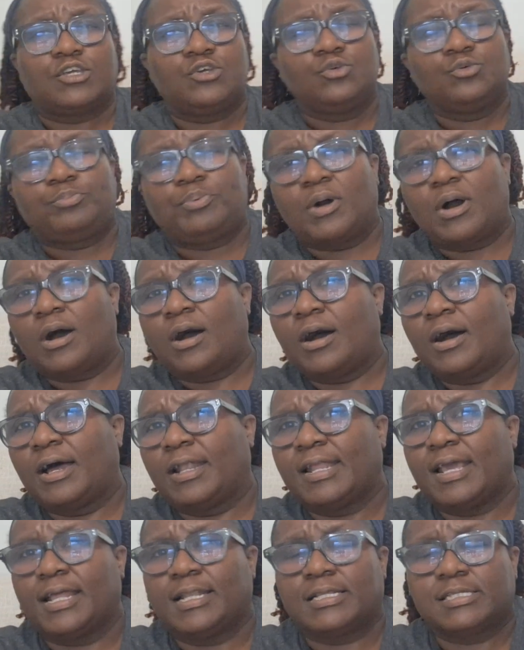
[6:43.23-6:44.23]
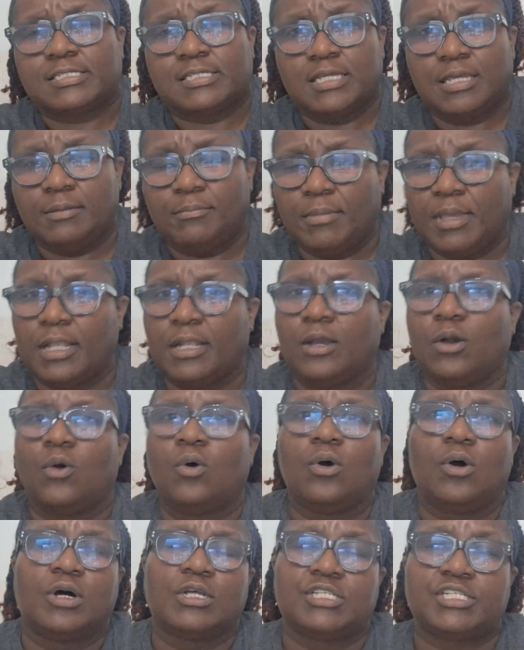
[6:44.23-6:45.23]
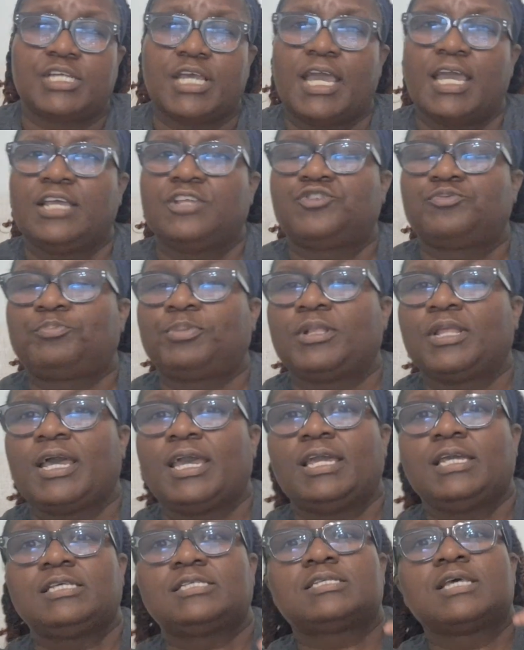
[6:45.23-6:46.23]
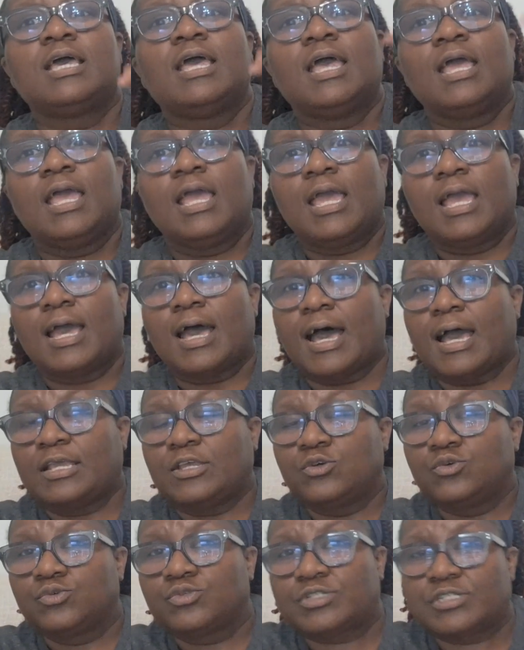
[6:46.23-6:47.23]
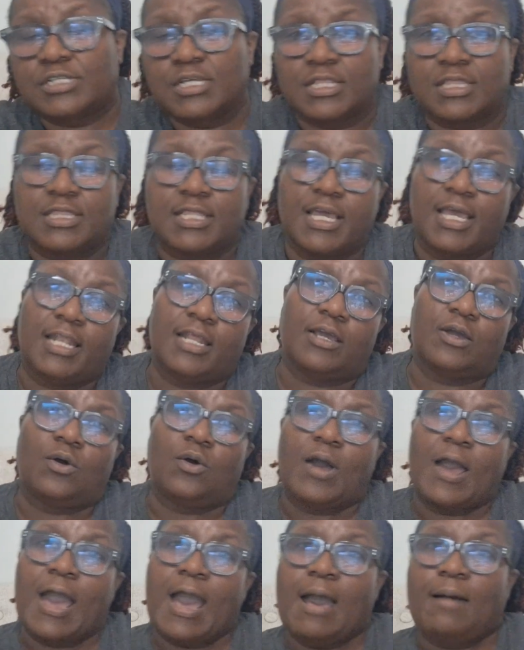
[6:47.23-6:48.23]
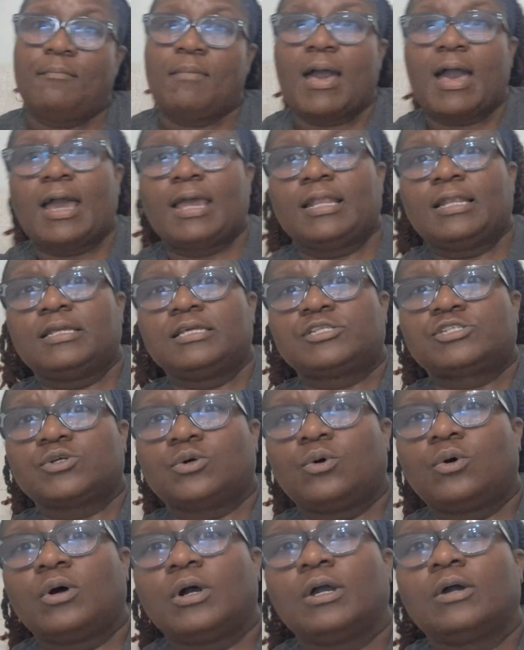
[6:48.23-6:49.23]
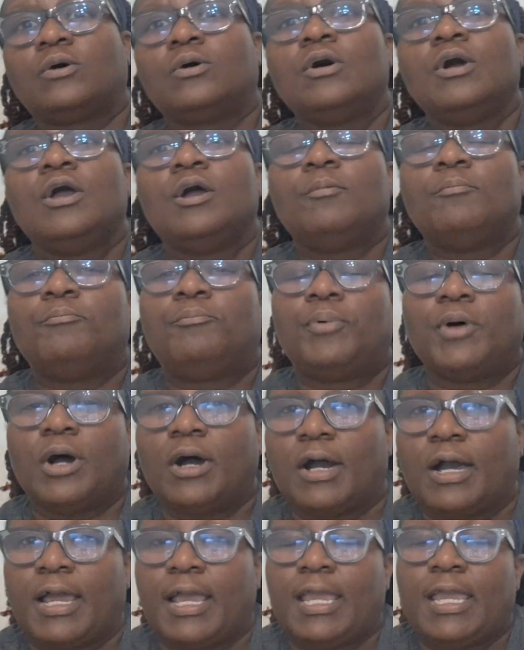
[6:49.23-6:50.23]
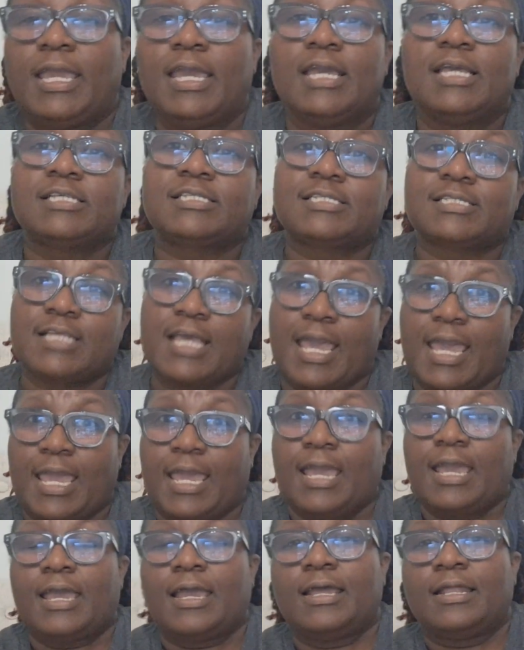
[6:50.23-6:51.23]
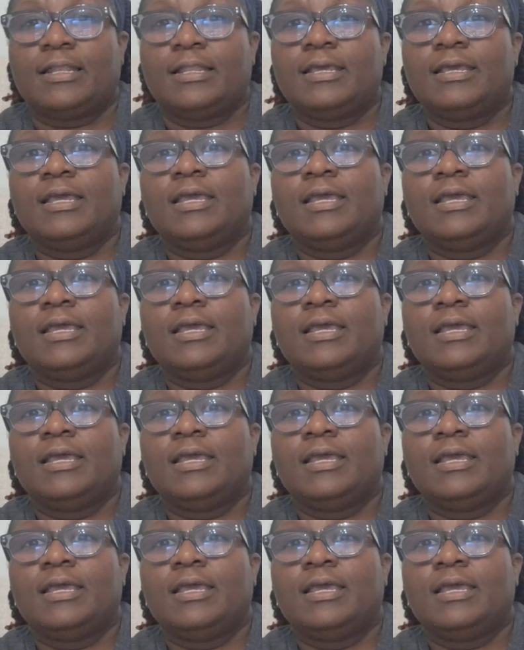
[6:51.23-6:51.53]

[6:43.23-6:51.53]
coupon at the 10-minute oil change place. I used synthetic high mileage oil. But he said,